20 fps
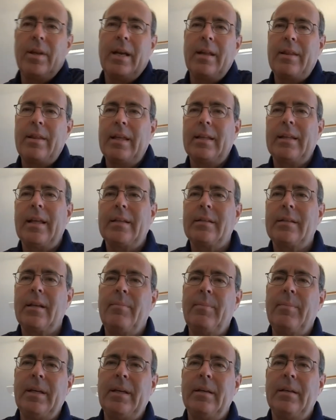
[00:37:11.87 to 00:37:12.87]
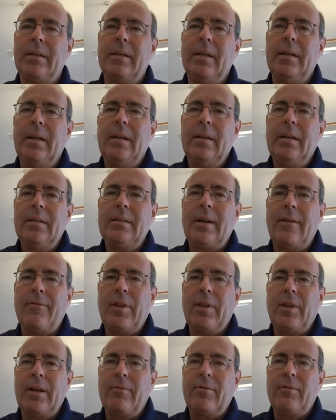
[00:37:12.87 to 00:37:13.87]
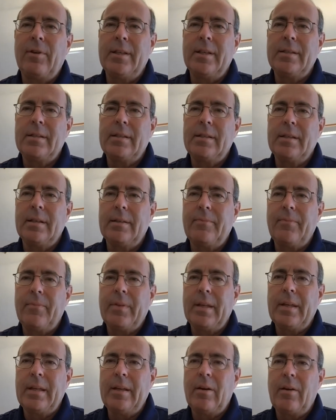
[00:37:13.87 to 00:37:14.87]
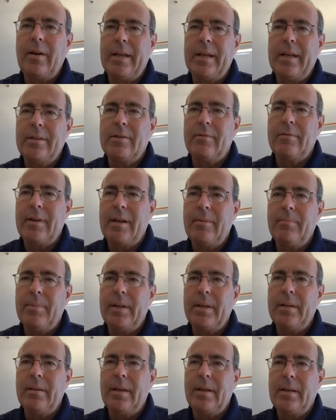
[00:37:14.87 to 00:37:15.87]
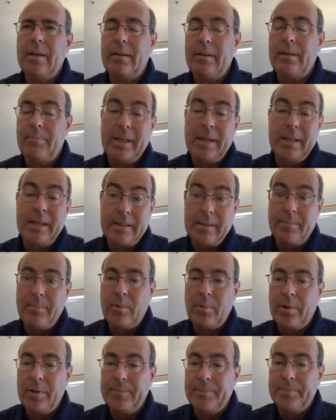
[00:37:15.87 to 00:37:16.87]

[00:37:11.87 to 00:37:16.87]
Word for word: And I think that's going to be a tough thing for us to get our heads around, but uh, but it's important.